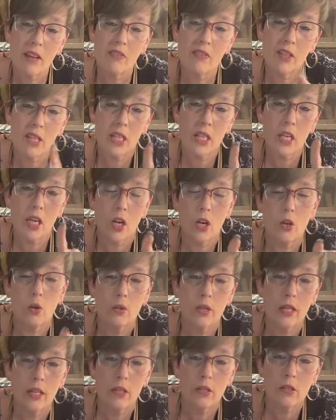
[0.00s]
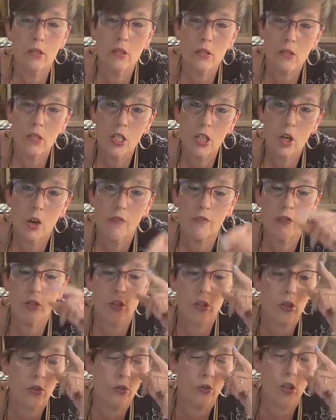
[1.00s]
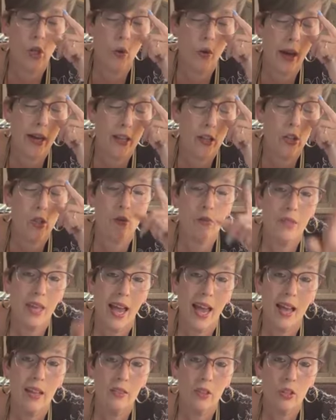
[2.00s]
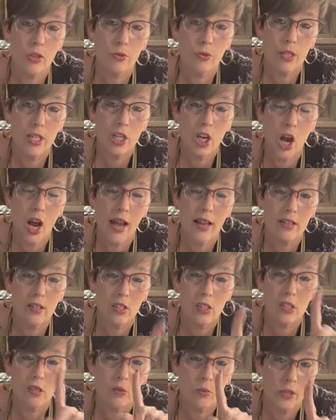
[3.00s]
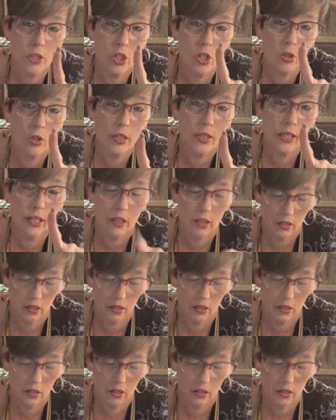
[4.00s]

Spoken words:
Hit my video, and, you know, if you don't know how to do that, the 3 dots, once you